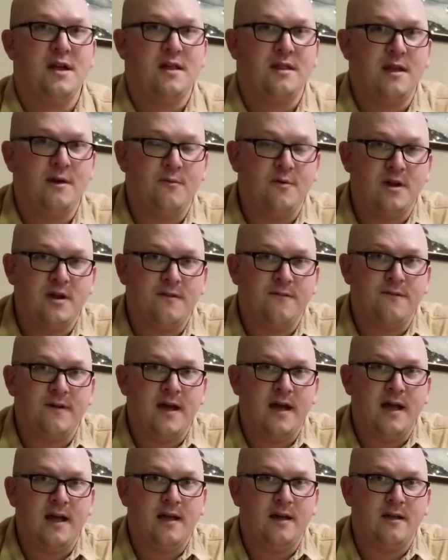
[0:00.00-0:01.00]
that we've
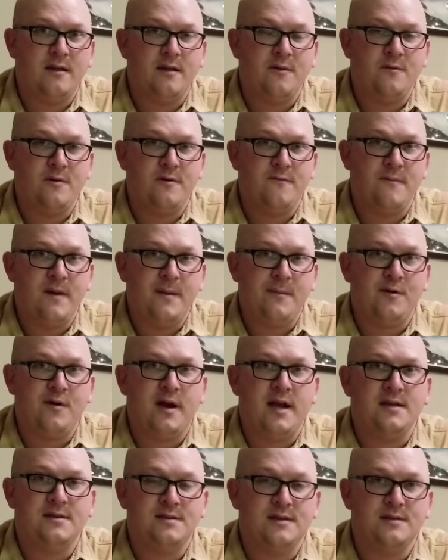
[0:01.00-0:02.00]

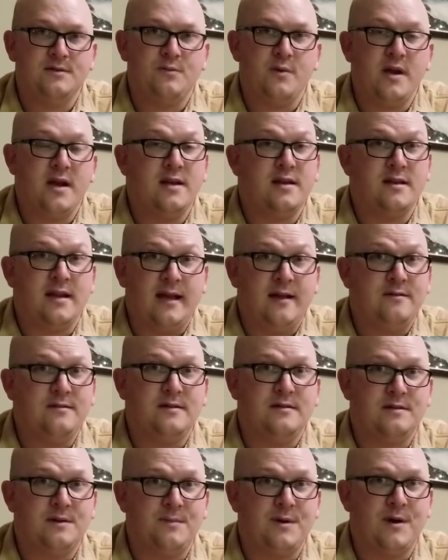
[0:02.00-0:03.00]
memorized this week tells
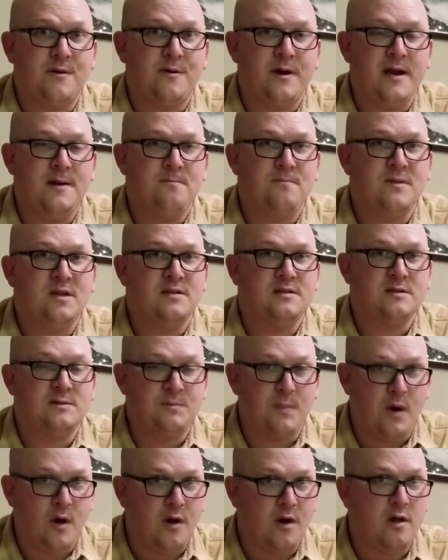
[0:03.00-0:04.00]
us about, right? This is
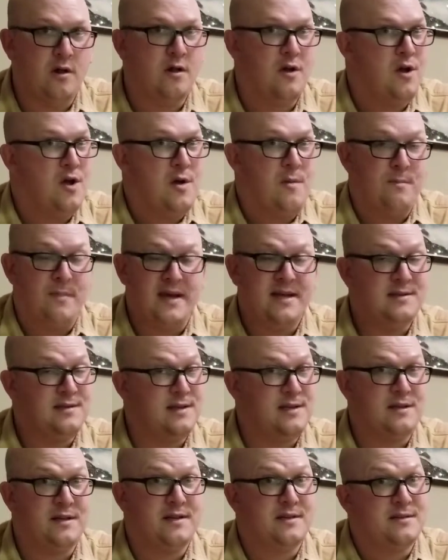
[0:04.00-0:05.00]
Paul
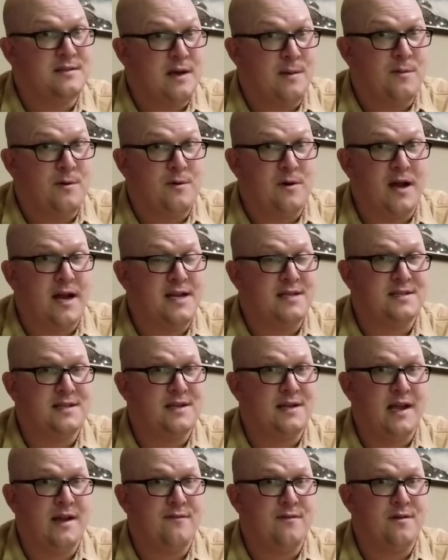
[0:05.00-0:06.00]
basically
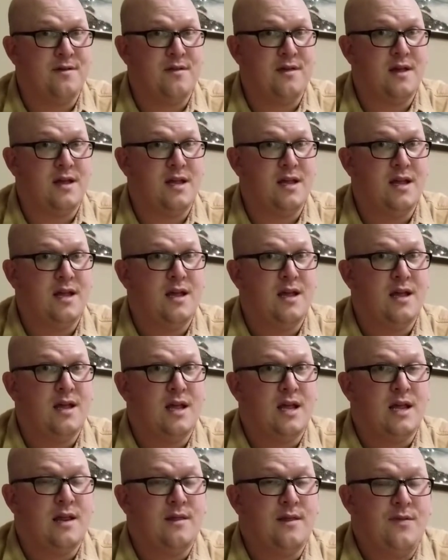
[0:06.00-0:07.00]
summarizing everything
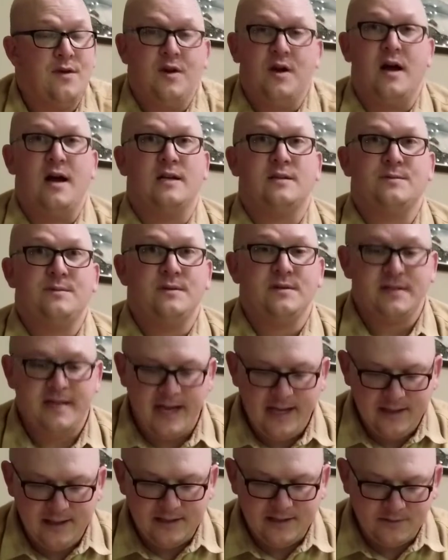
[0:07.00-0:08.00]
that the Gospels
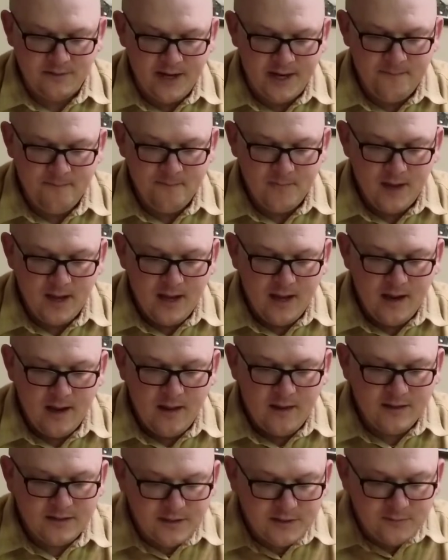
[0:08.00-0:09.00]
tell us, right?
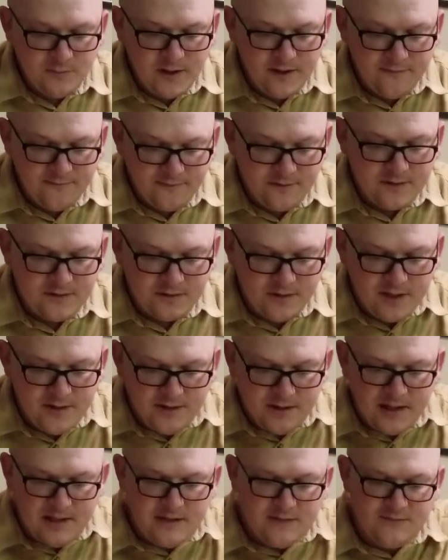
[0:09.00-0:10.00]
This is what 1
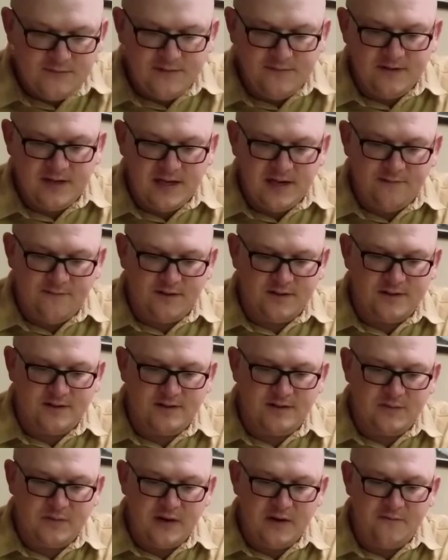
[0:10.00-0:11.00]
Corinthians 15 verses
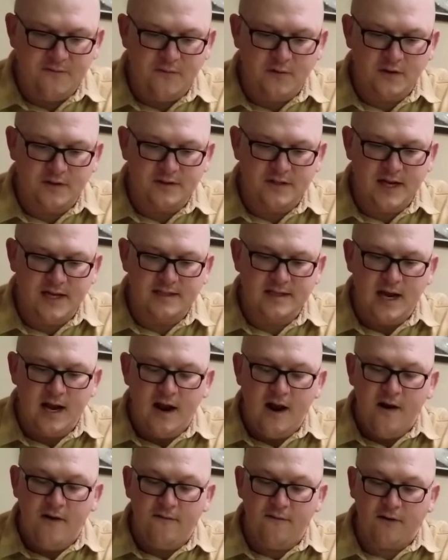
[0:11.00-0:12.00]
3 and 4 says.
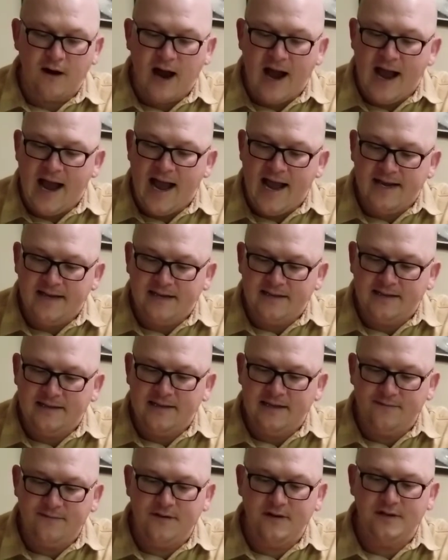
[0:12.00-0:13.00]
For I
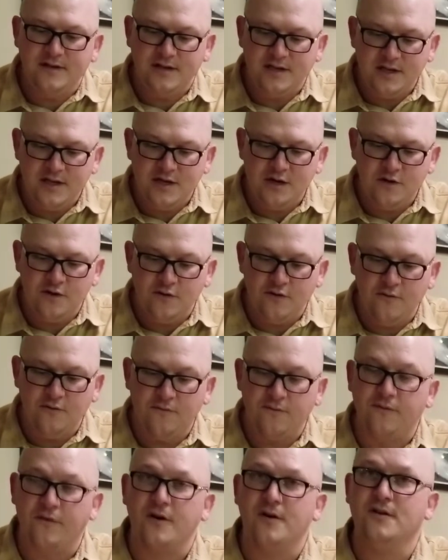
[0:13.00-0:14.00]
delivered to you
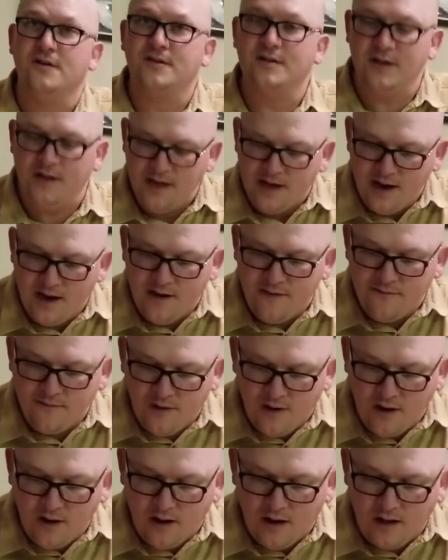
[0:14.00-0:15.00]
first of
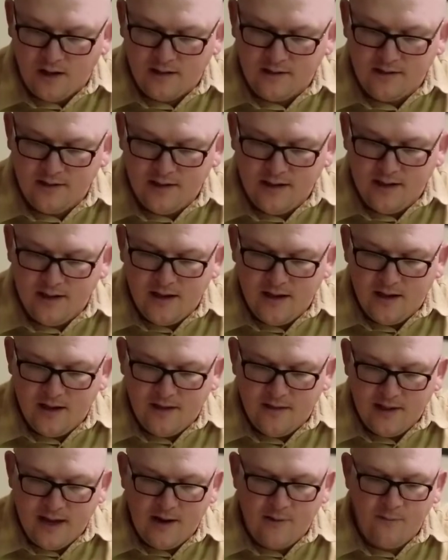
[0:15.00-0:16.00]
all
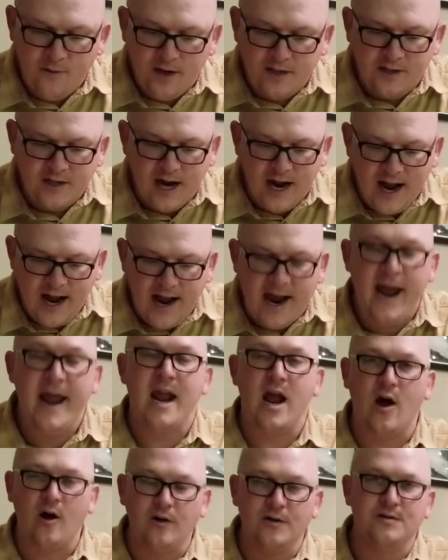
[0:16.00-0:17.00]
that which I
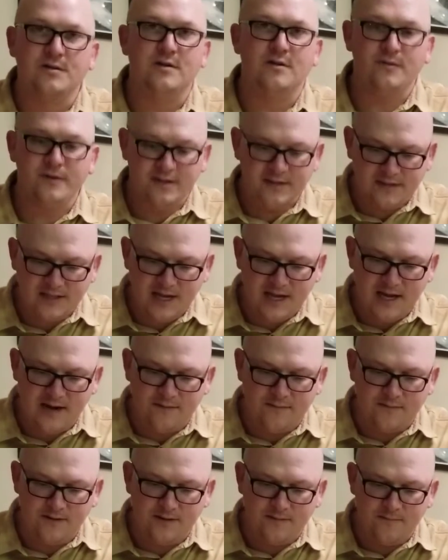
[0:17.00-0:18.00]
also
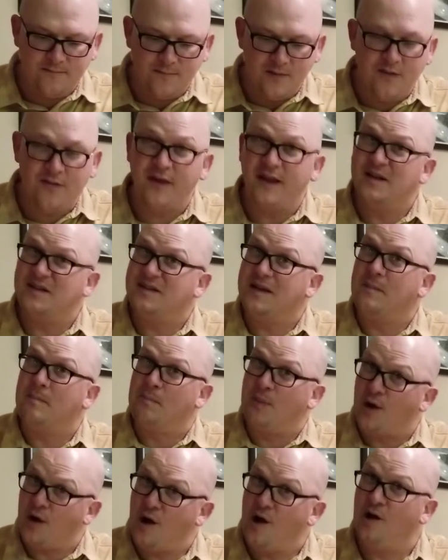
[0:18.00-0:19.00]
received. The things that
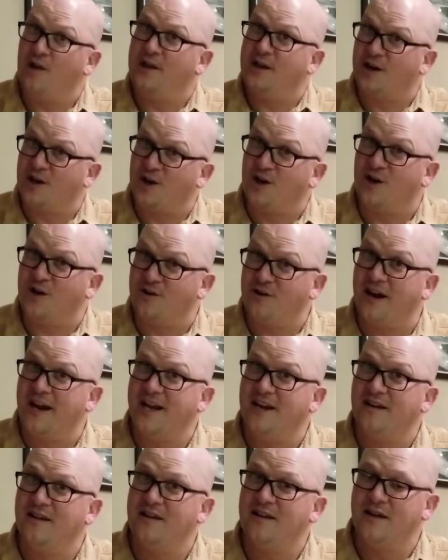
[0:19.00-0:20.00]
Paul had heard,
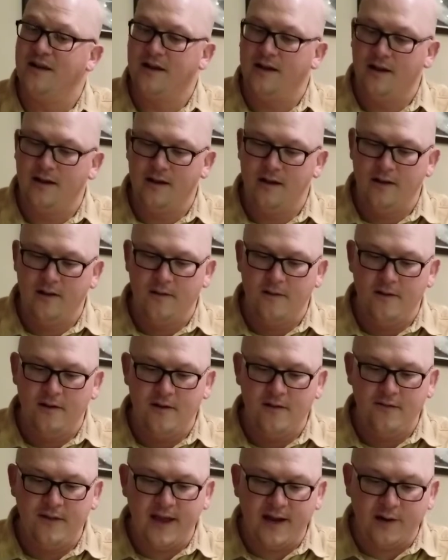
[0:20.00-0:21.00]
right?
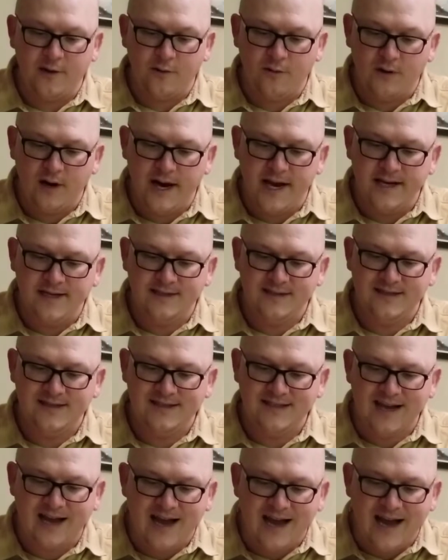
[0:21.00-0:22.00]
That Christ
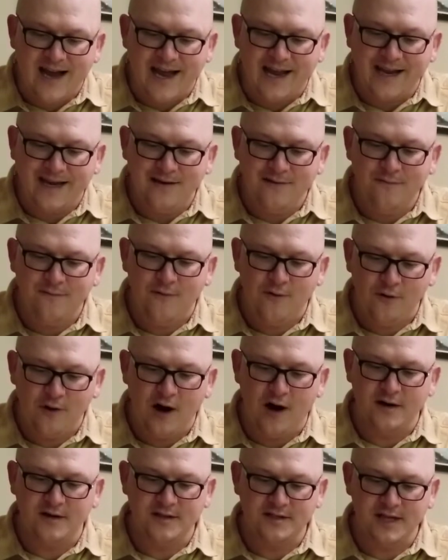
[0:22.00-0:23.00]
died for
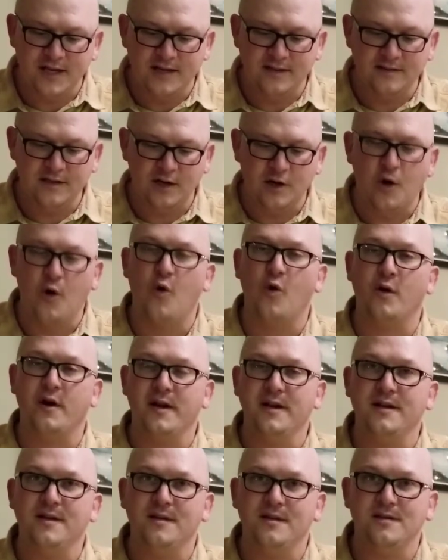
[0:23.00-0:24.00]
our sins
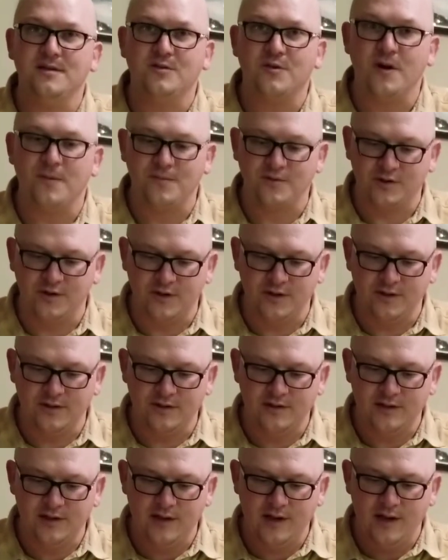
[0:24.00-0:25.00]
according to the
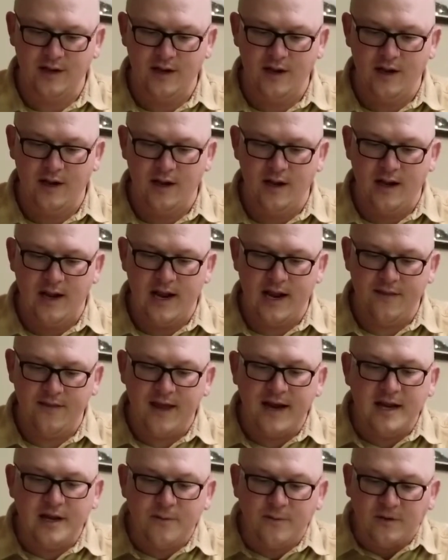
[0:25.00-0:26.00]
Scriptures, and
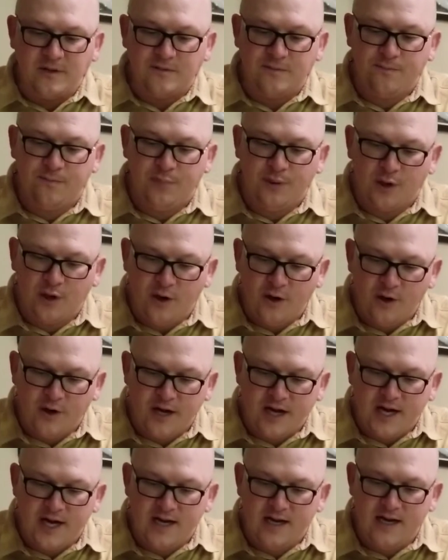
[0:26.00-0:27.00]
that he was
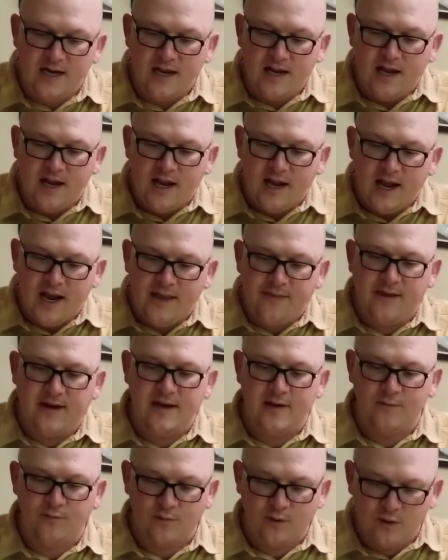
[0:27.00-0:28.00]
buried, and that he
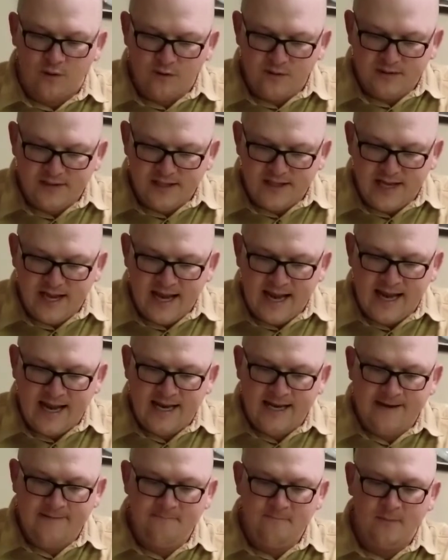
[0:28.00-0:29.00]
rose
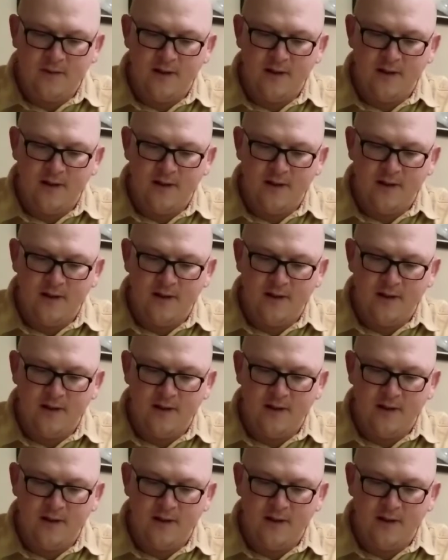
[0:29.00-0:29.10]
again